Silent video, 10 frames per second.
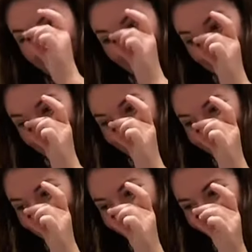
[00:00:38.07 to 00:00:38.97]

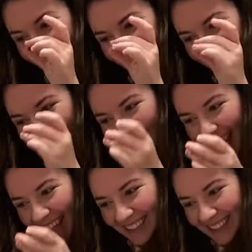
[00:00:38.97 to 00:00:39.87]
Benji.
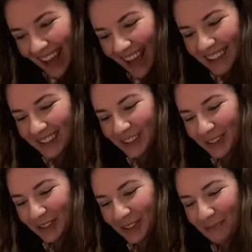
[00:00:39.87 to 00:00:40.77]
Yes,
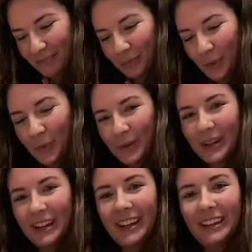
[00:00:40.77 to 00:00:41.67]
good
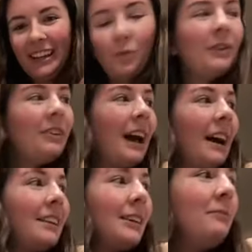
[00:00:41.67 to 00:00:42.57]
boy. We've
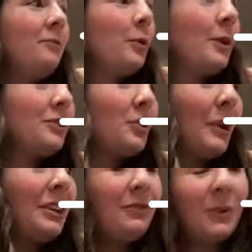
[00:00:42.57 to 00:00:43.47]
had him for
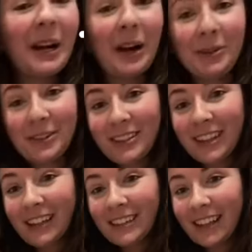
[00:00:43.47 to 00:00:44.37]
24 hours,
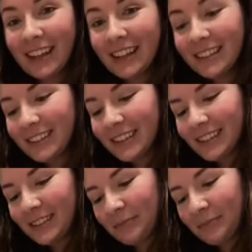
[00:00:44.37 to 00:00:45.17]
that's it.